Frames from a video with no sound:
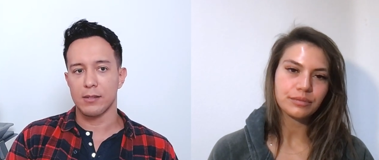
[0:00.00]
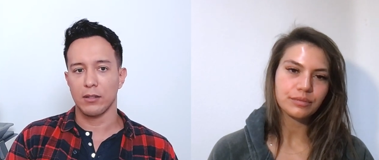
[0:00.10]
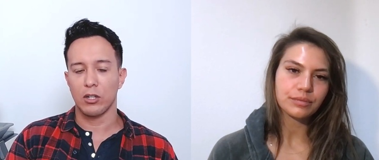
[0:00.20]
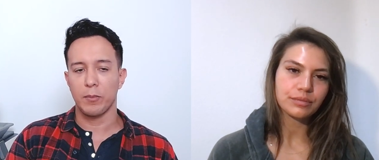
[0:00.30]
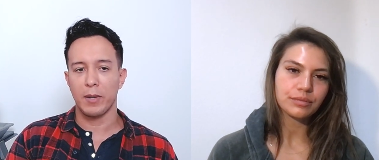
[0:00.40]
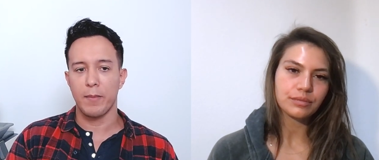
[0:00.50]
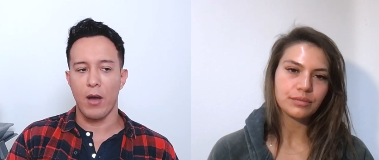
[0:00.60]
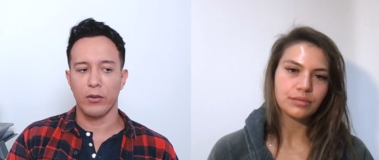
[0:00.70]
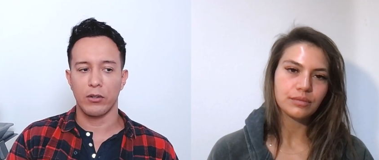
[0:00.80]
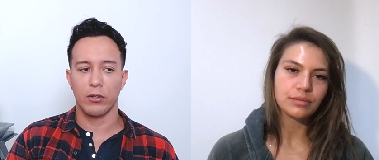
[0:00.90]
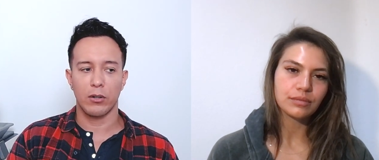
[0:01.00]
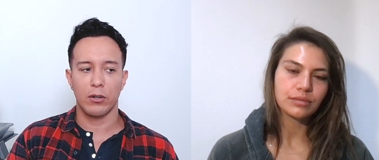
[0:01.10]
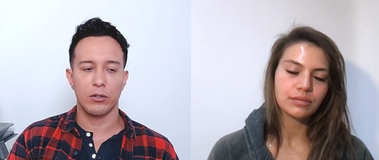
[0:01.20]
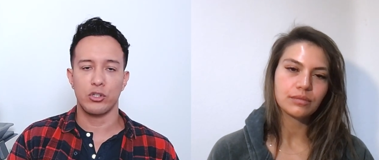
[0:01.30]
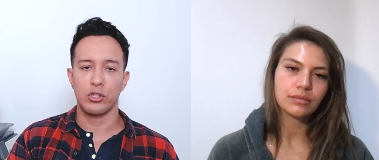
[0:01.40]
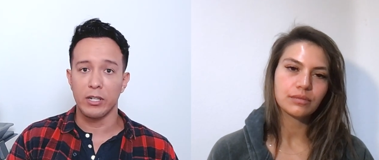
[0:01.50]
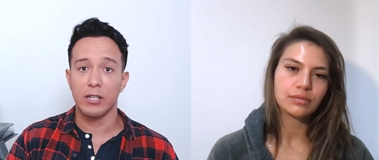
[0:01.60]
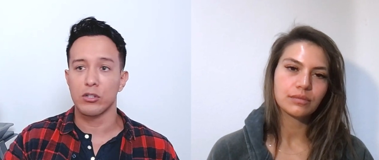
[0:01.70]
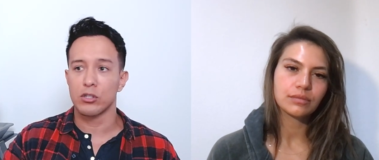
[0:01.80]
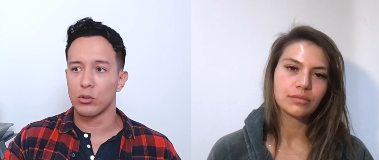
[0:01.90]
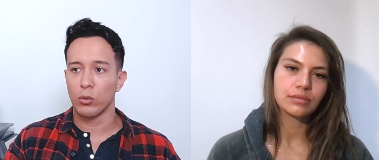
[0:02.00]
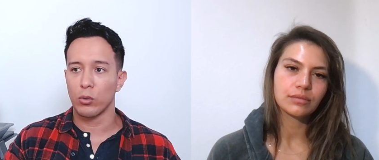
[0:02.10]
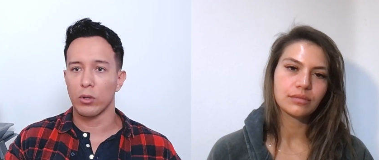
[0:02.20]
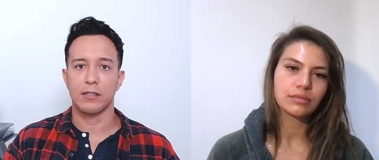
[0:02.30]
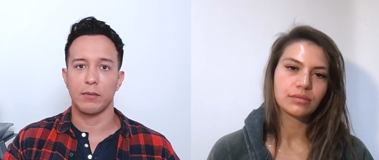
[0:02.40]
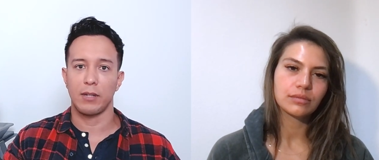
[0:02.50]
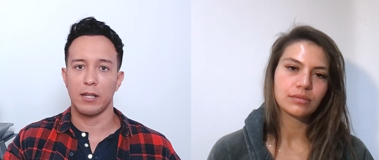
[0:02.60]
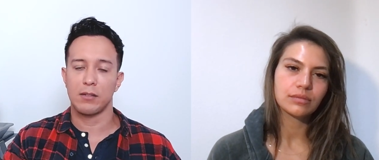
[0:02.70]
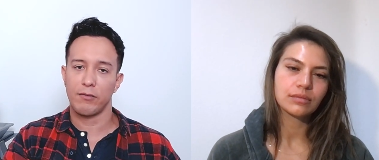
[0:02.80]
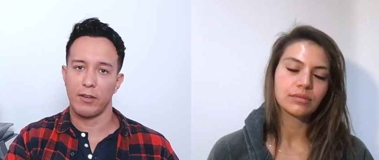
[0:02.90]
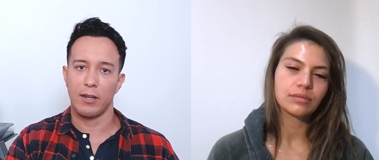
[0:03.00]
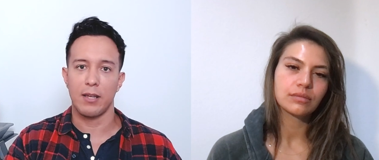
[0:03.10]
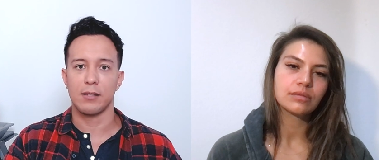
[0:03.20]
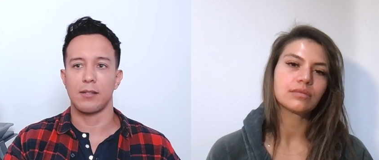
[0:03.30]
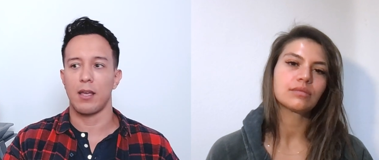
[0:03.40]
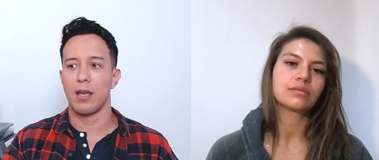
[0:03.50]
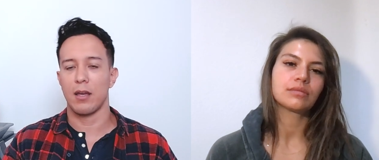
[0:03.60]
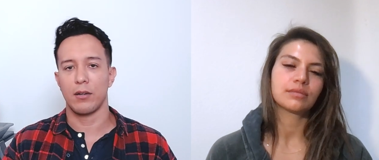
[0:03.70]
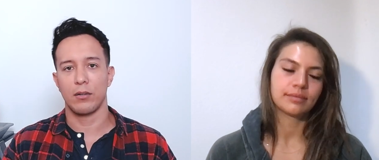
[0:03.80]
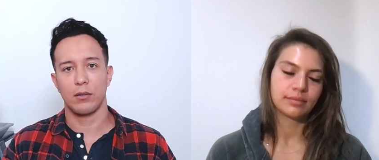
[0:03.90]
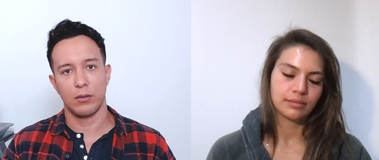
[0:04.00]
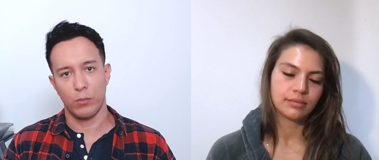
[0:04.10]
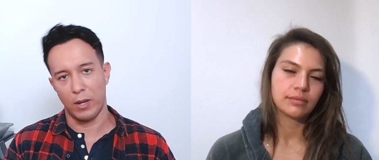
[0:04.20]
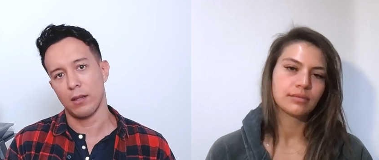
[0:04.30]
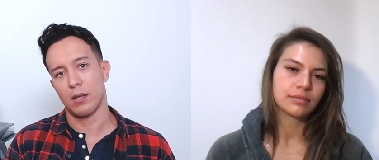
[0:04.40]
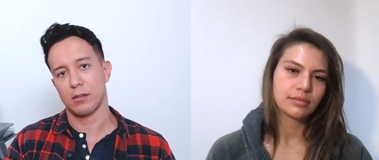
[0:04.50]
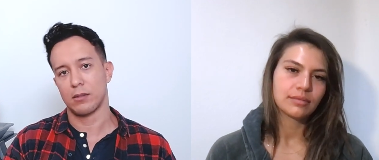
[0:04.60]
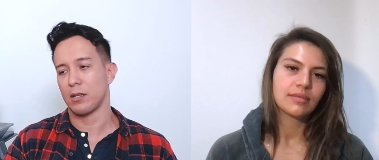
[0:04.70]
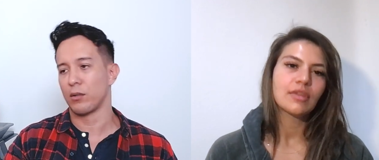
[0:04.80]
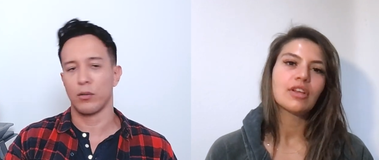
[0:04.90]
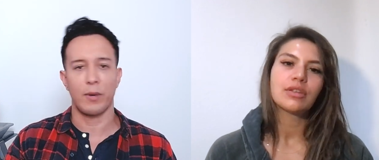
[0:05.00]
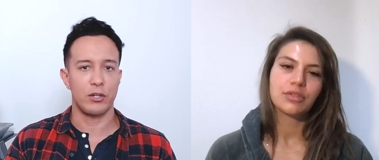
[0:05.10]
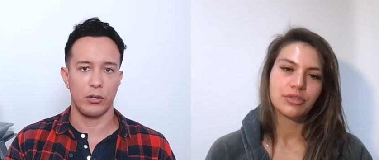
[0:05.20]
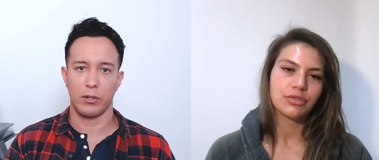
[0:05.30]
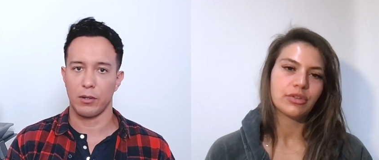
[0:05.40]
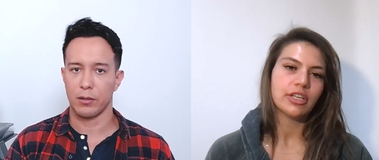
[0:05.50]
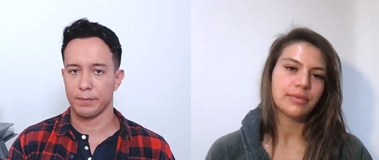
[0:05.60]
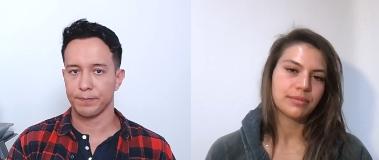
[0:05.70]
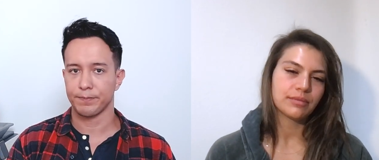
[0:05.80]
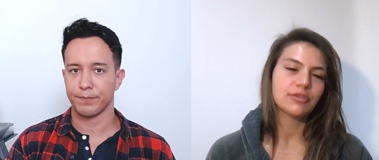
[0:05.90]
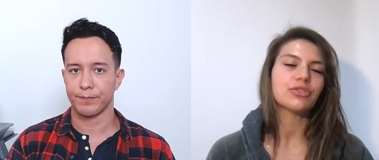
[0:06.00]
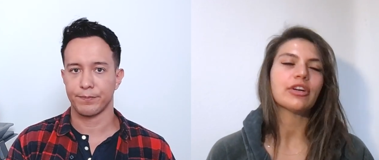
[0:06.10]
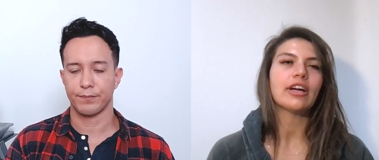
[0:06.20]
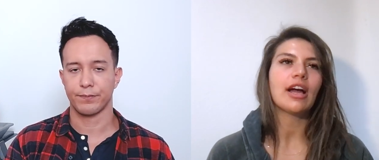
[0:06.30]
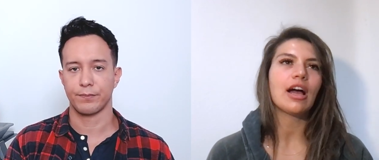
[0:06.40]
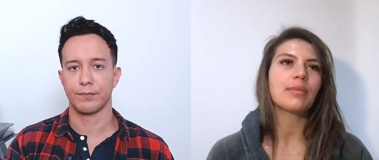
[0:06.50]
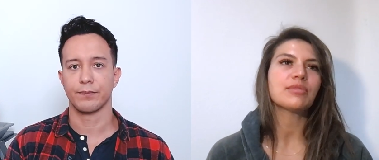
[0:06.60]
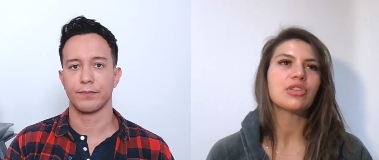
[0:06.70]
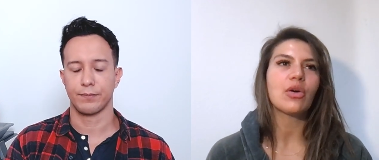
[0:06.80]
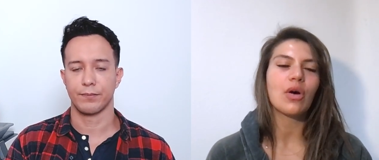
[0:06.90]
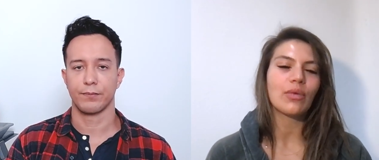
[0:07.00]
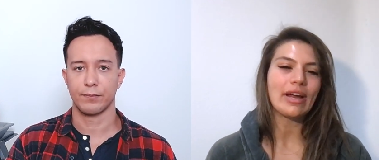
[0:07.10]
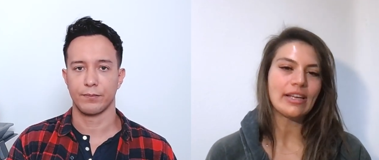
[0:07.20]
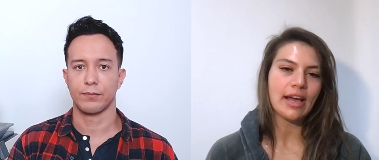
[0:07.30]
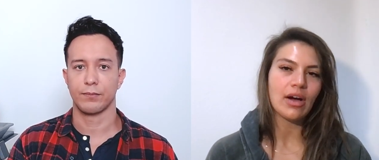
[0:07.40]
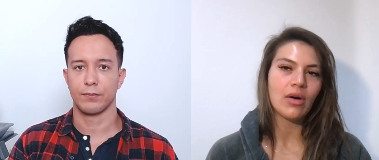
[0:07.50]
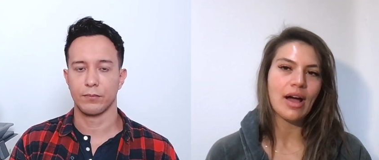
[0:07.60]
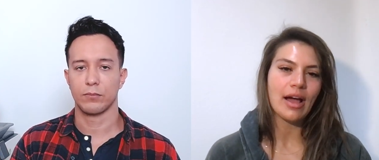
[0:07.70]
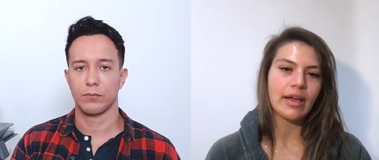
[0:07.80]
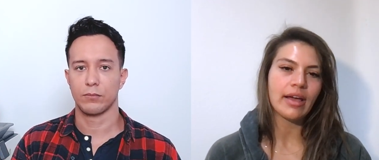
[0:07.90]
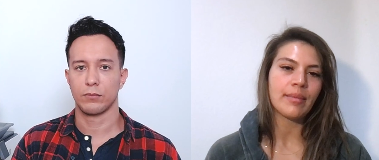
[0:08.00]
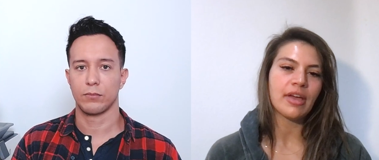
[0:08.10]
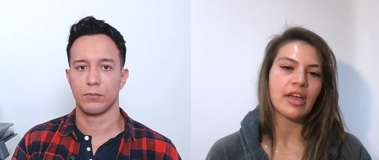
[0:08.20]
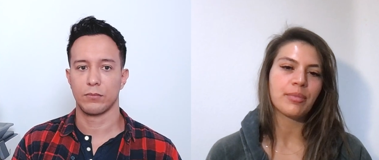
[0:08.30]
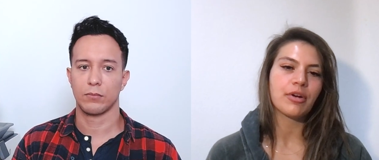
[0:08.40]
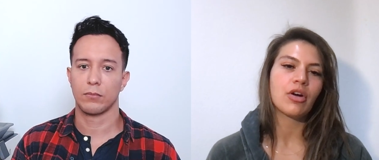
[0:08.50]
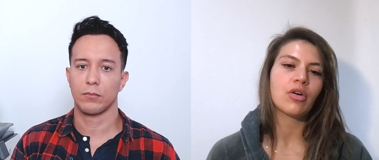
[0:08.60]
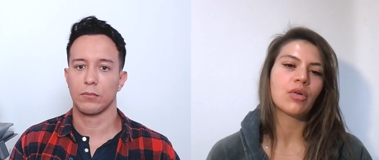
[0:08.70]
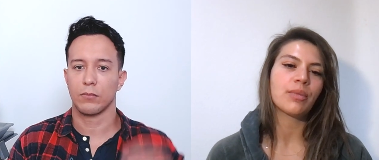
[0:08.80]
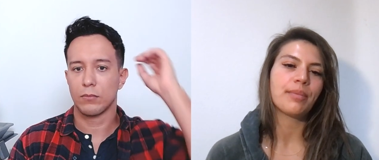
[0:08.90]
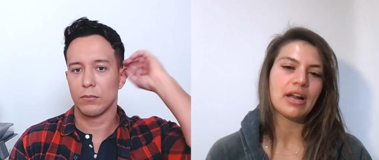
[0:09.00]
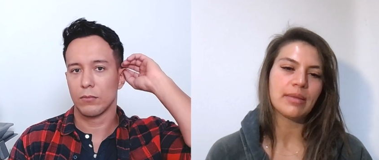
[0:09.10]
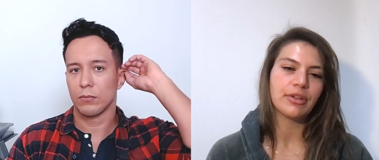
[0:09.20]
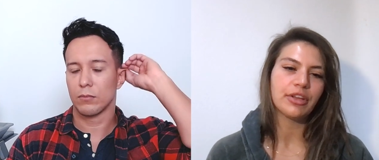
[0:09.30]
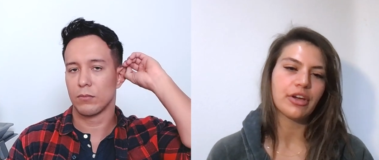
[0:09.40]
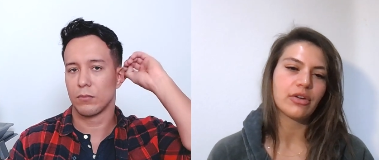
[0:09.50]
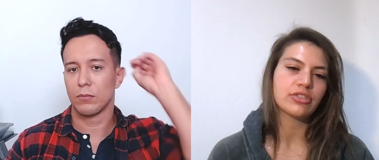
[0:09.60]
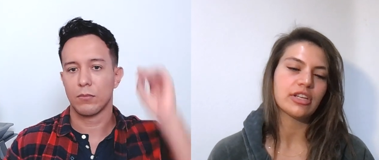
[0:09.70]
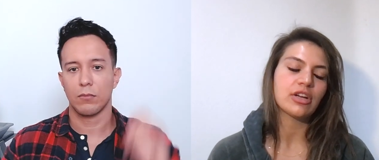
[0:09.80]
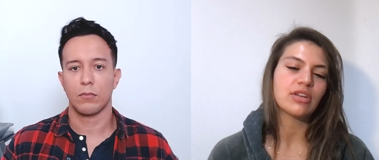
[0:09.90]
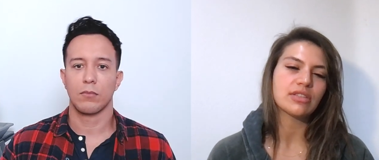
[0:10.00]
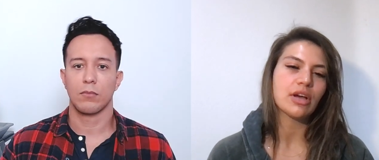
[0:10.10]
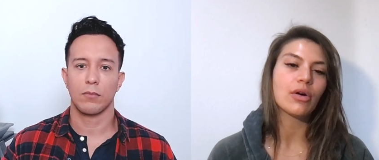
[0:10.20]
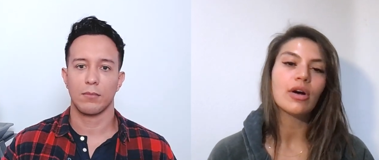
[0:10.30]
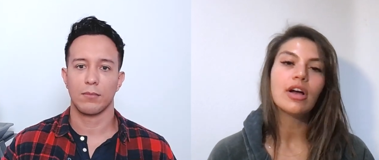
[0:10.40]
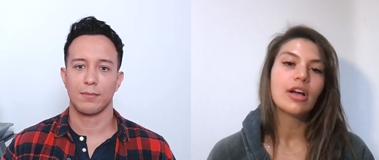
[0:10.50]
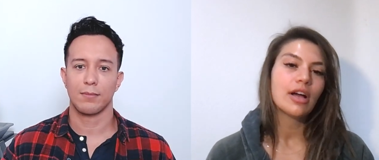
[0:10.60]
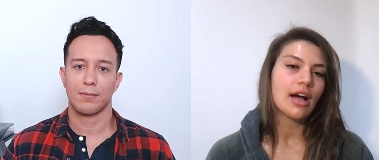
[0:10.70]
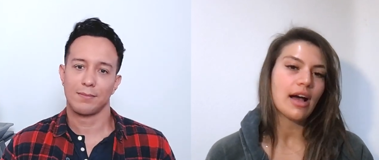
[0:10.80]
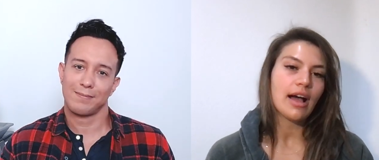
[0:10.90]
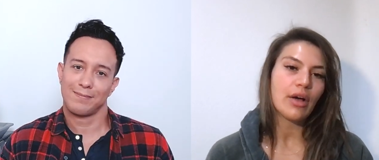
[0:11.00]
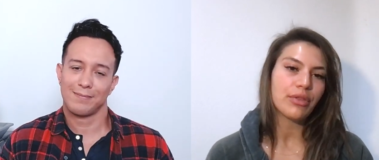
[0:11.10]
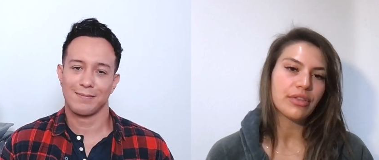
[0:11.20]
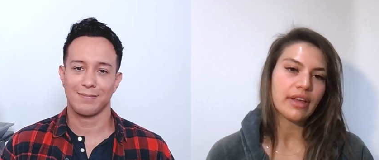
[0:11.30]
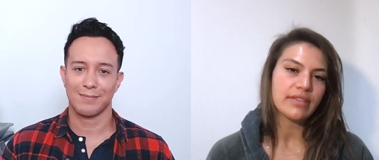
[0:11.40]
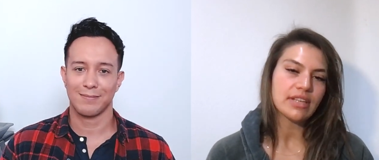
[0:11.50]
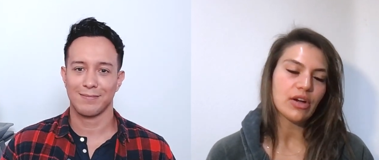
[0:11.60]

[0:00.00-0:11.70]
Speaker 1: a little bit about your journey, your story as it relates to fitness and weight loss and your weight journey? Sure.
Speaker 2: Sure. Um, so right now I am a pro bodybuilding coach and also a health and lifestyle